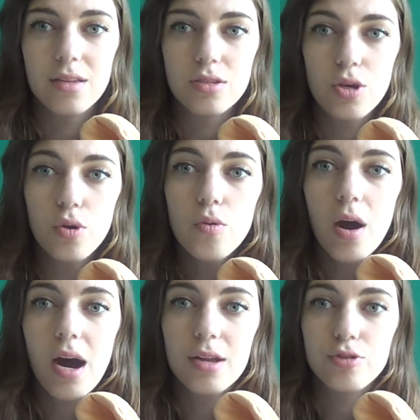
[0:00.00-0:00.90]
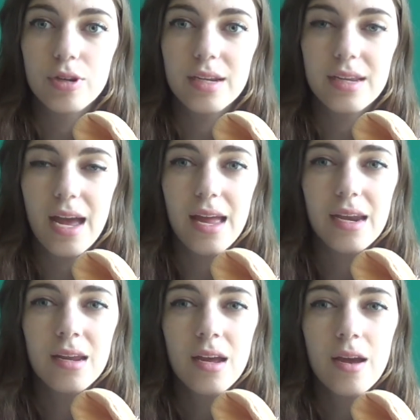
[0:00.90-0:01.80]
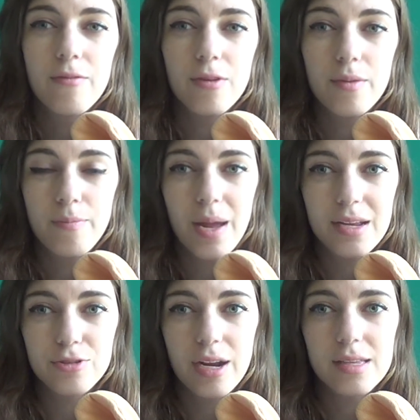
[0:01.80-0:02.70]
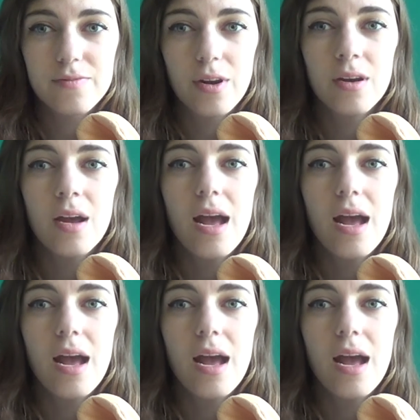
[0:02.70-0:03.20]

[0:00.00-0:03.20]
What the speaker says: the 200 yen for the bank transfer,